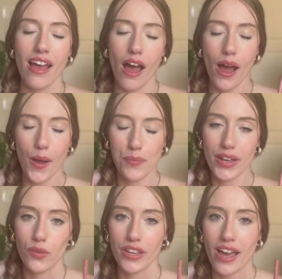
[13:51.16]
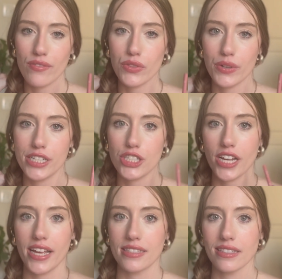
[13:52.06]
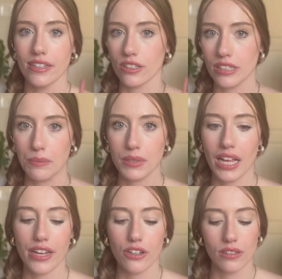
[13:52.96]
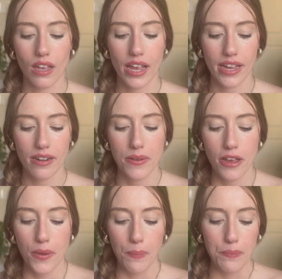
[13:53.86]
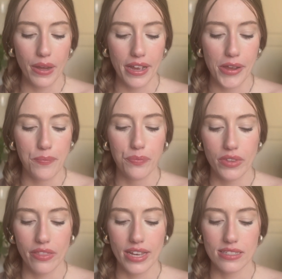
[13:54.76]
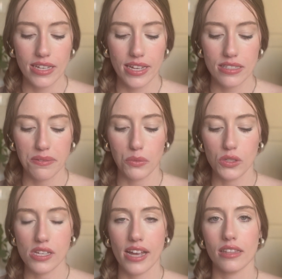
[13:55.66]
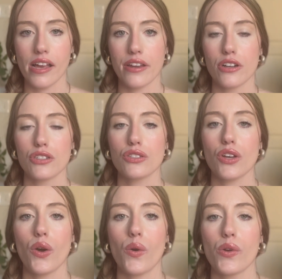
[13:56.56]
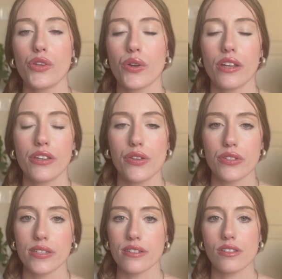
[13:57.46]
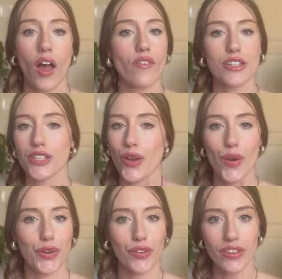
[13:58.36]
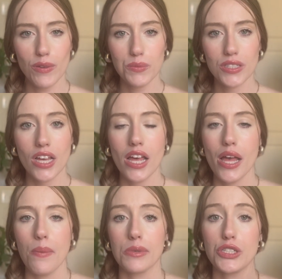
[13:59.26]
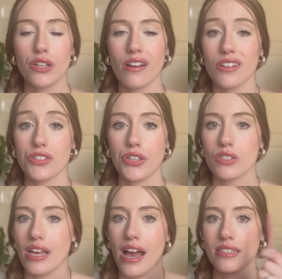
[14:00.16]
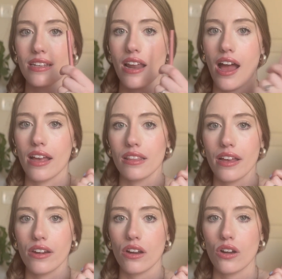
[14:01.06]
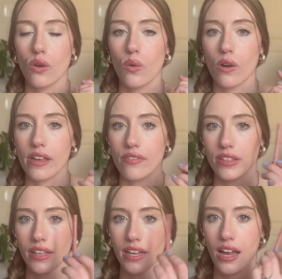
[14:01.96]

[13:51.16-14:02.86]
They only have 3 shades in their lip liner line, but they say it's a multi-liner, so you can use this obviously on your lips, but you can also use it as an eyeliner or even like